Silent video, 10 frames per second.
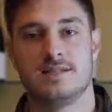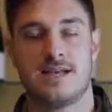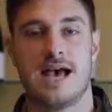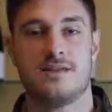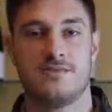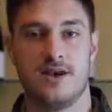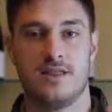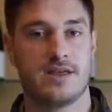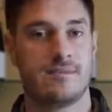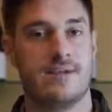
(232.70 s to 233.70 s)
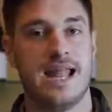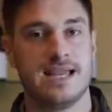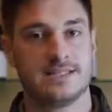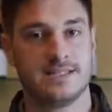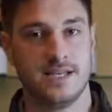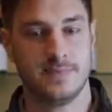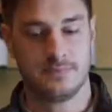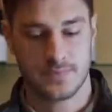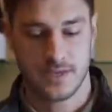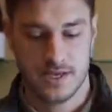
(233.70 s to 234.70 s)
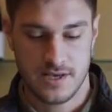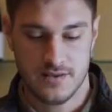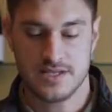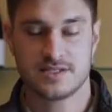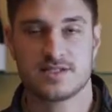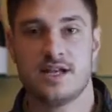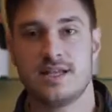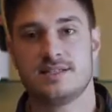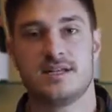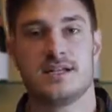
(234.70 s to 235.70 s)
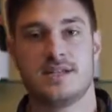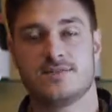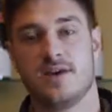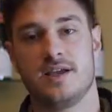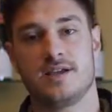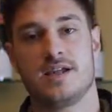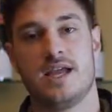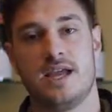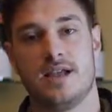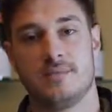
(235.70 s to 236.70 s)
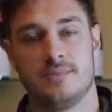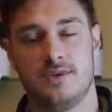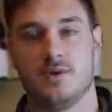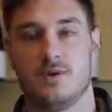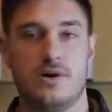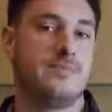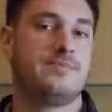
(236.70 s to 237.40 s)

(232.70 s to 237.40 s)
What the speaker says: to add further complexity. This stylistically is very clean, pure and